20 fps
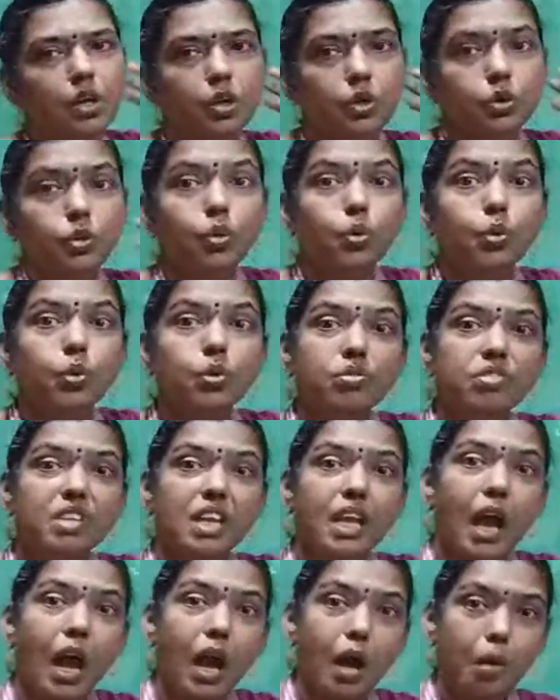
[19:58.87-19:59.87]

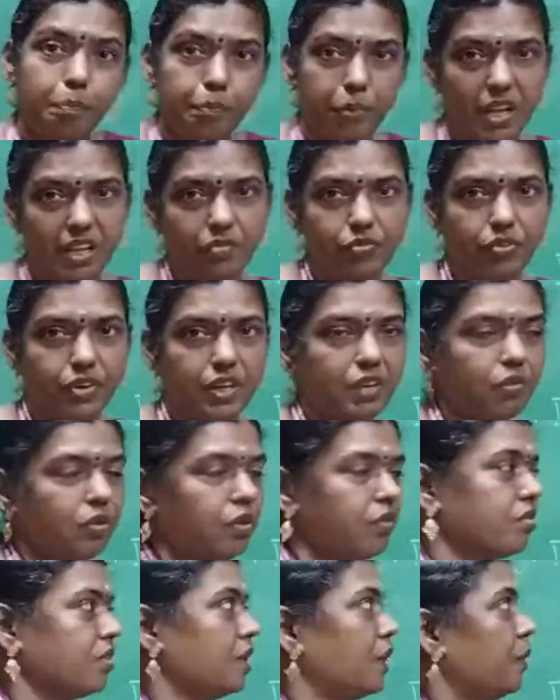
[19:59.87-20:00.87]
using uplink
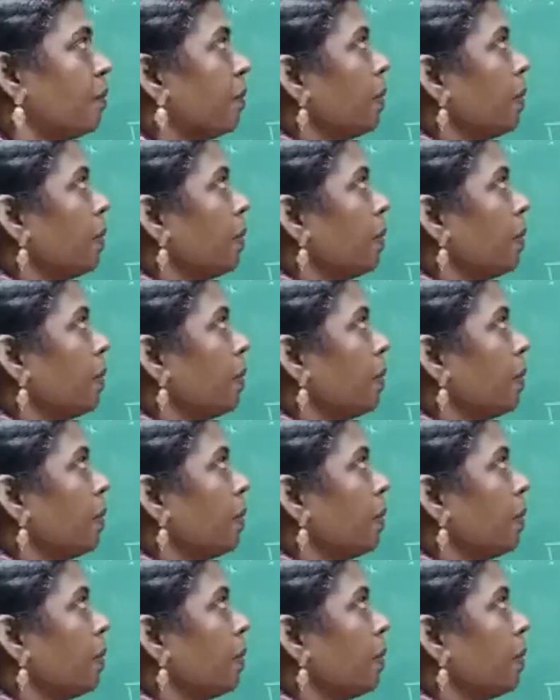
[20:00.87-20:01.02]
frequency.